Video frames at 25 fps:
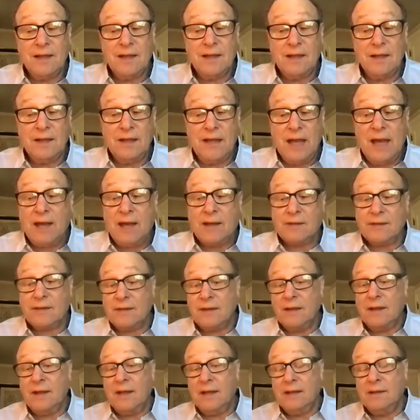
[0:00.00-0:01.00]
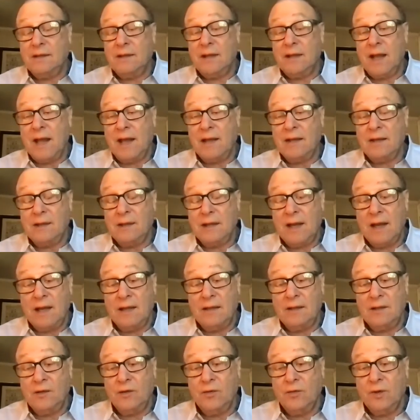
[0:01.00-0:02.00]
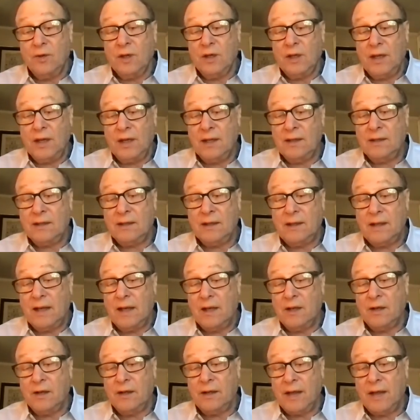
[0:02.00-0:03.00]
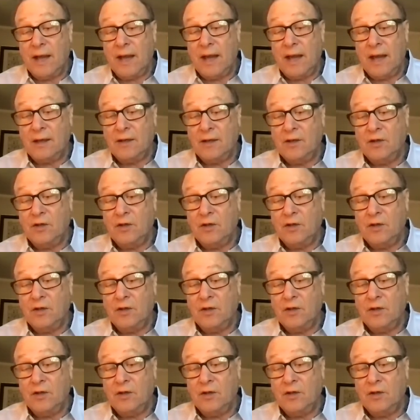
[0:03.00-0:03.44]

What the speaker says: yes, and you really hit the nail on the head.